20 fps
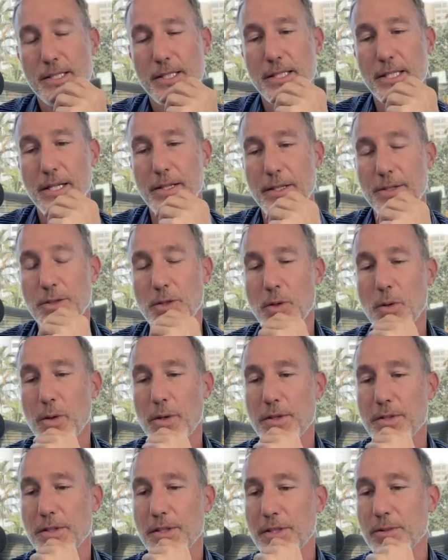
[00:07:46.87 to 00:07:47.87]
uh, these
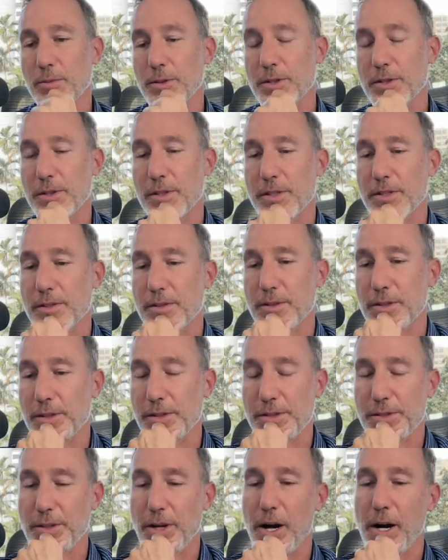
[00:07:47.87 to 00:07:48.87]
courses, which you just you
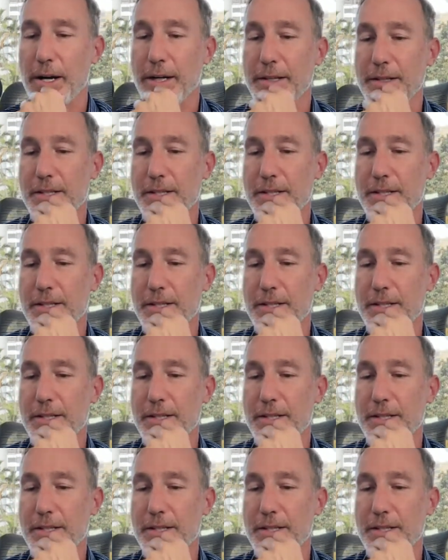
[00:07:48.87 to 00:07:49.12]
just talk